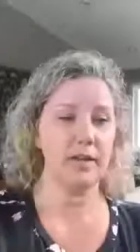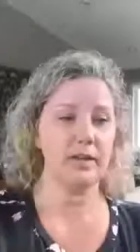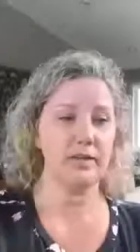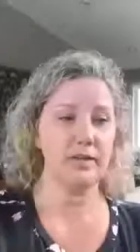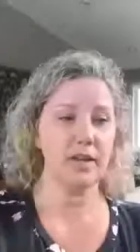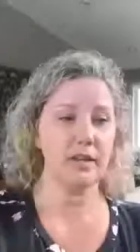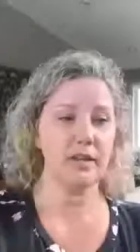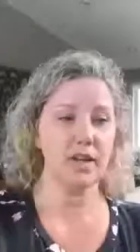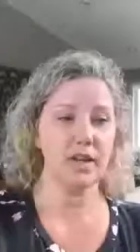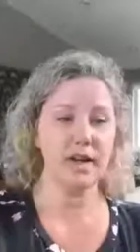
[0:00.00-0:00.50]

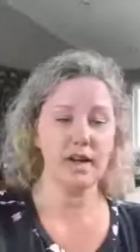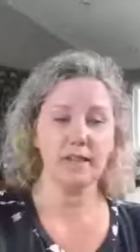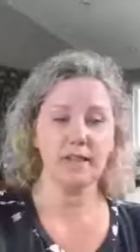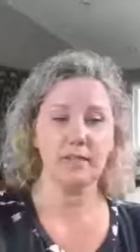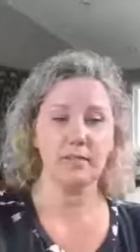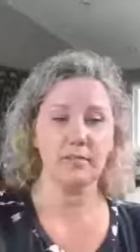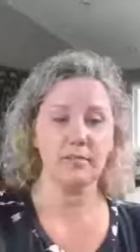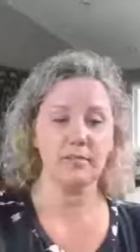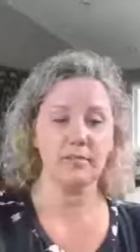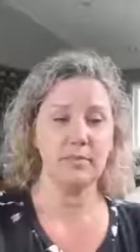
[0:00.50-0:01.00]
that's
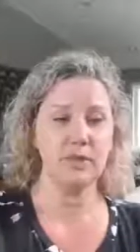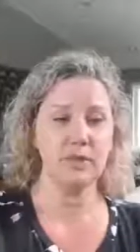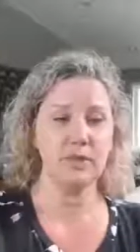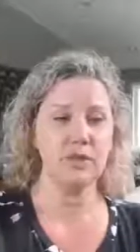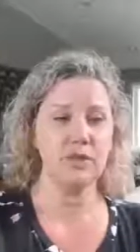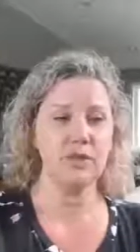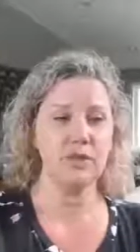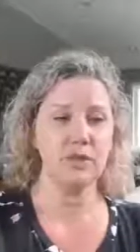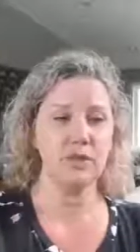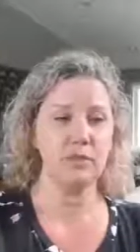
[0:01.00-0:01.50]
awesome, but you
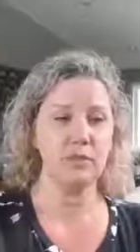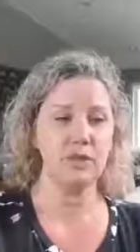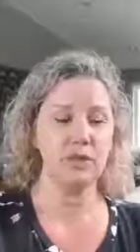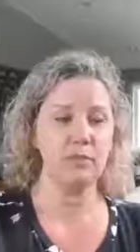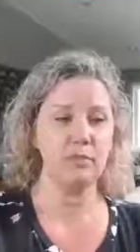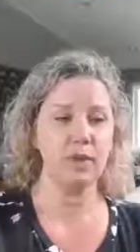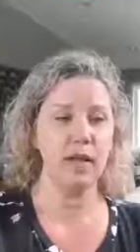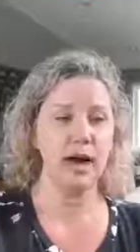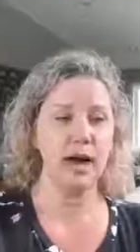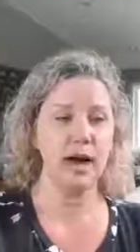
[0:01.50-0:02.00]
still feel
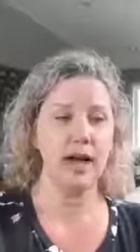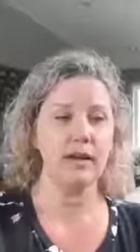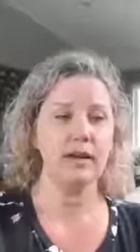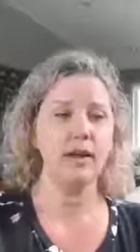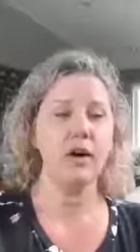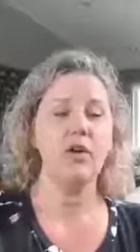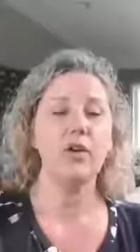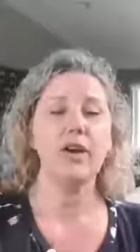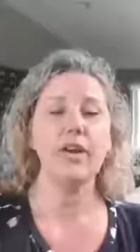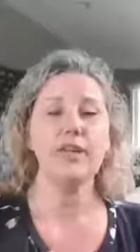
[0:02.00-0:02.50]
blah.
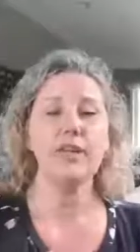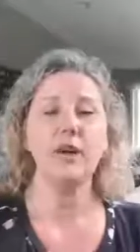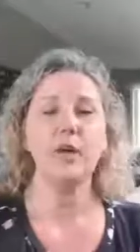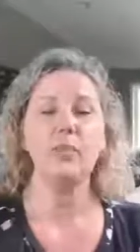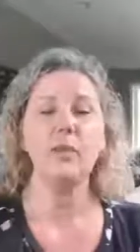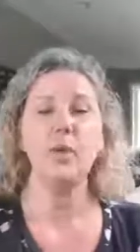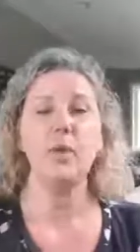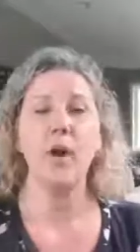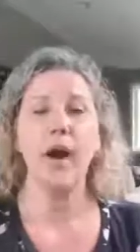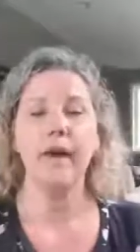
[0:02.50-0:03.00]
Okay, tell
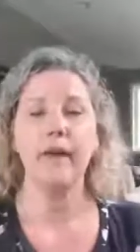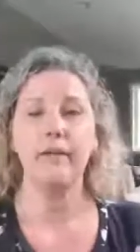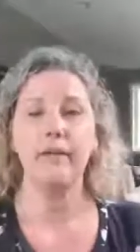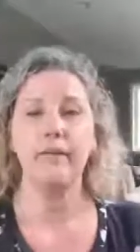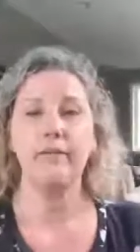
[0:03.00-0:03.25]
me why.